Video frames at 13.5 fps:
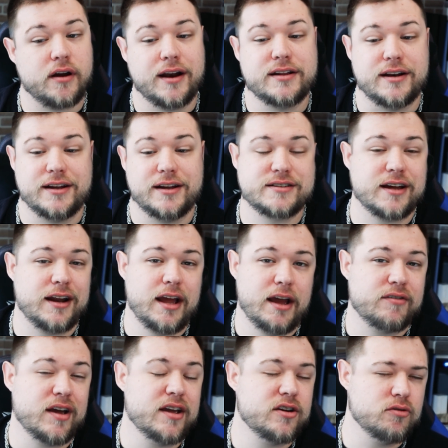And it is going to have
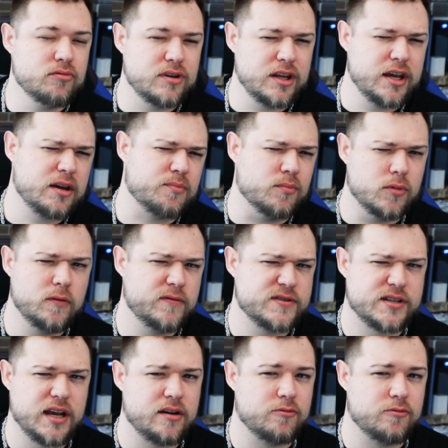a unique moveset,